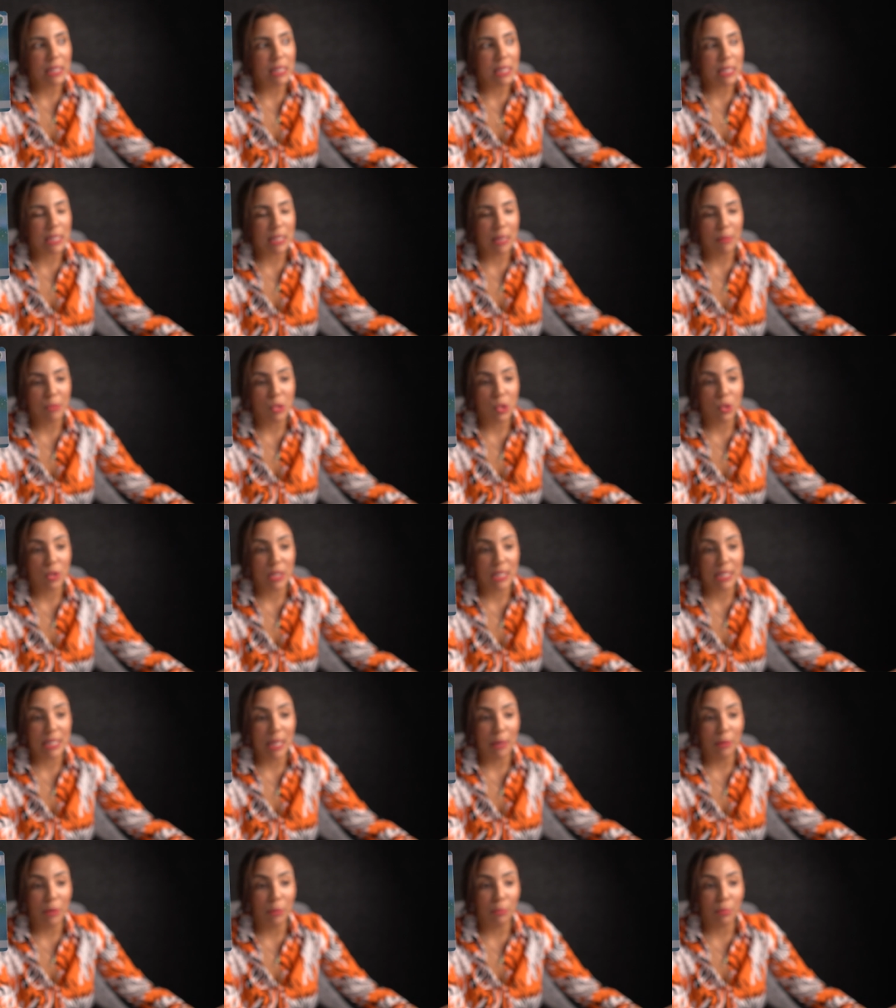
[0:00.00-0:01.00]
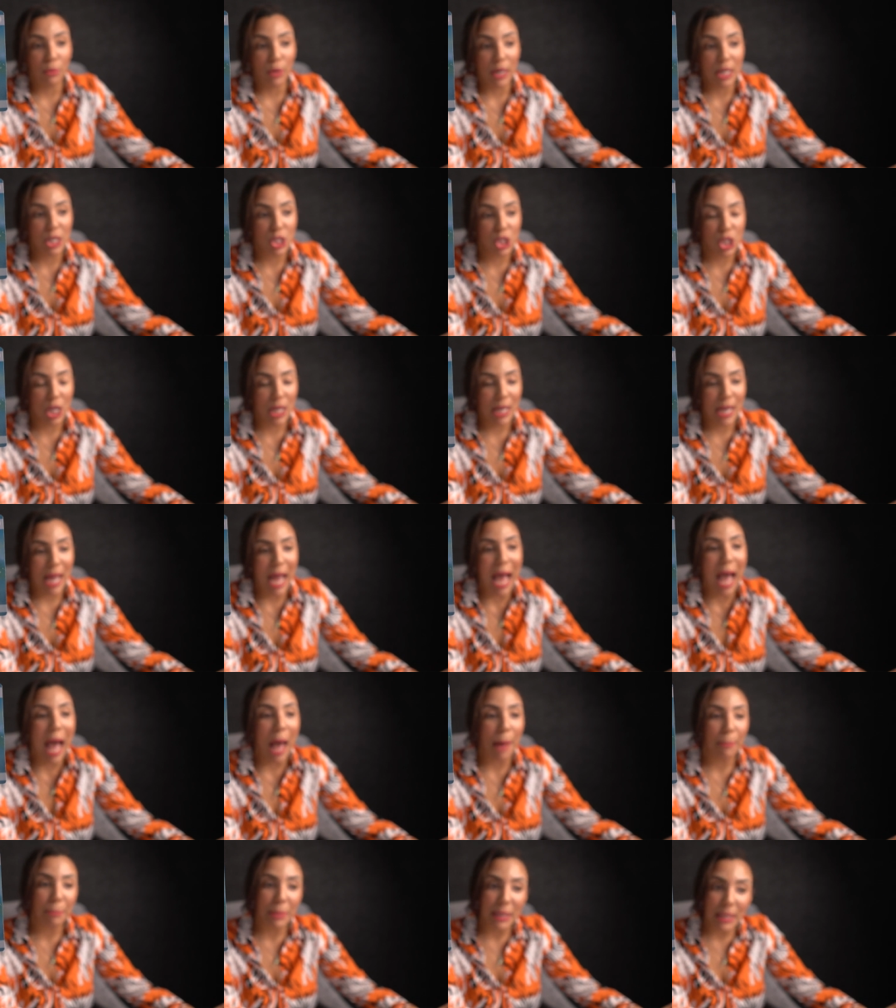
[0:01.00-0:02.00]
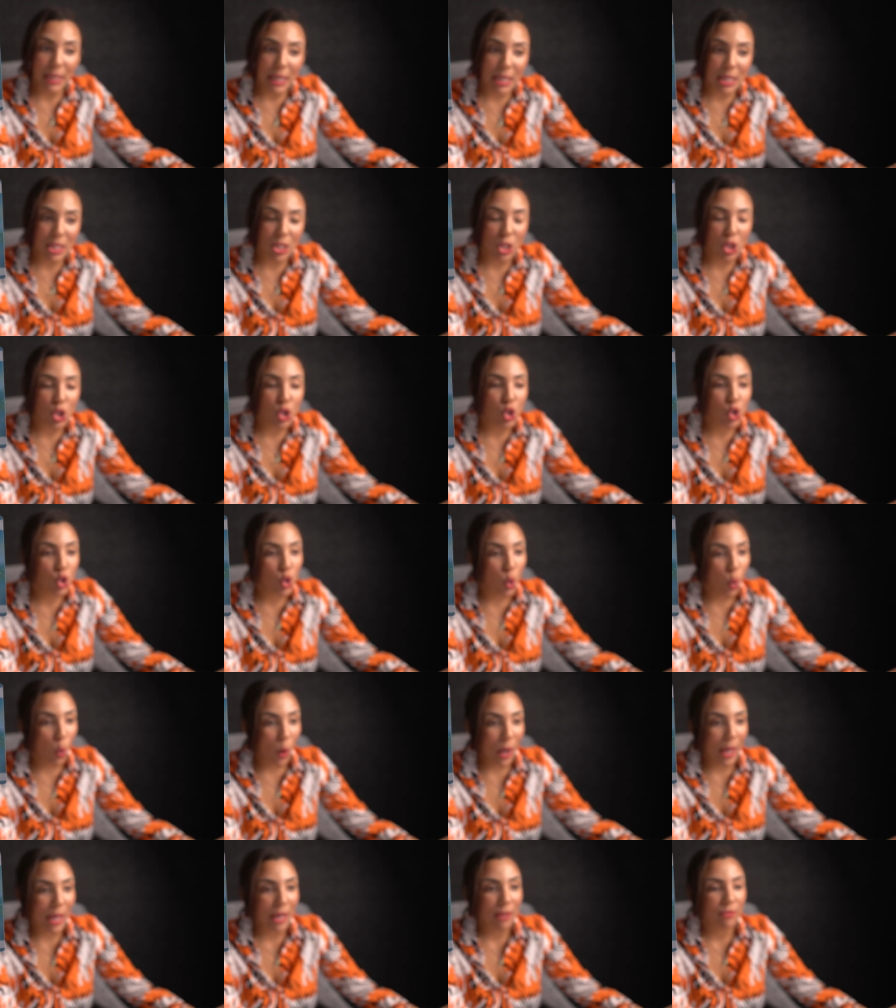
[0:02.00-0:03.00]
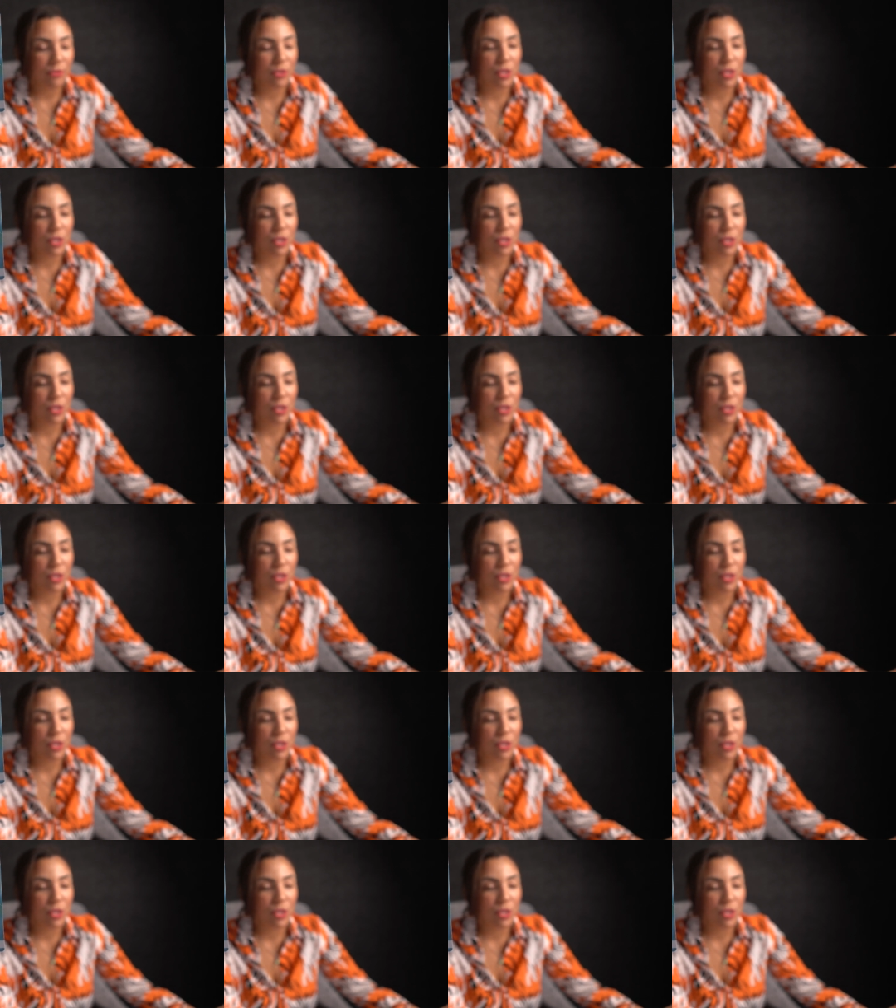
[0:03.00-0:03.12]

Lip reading: to some sort of celebration, happiness, joy.